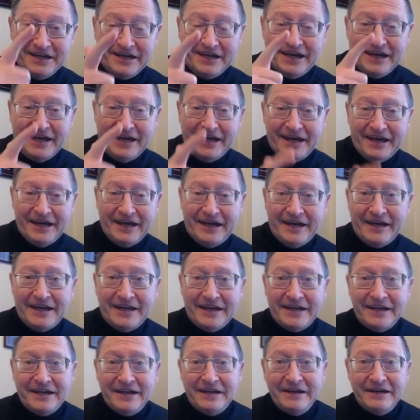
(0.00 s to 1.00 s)

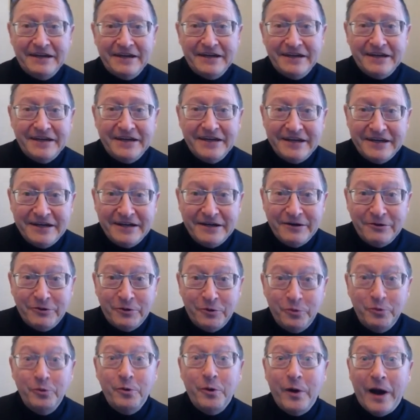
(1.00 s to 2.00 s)
and
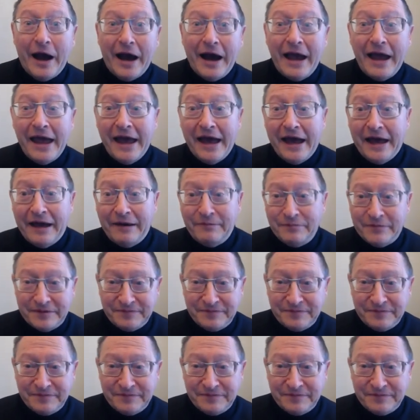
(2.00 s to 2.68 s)
who I am.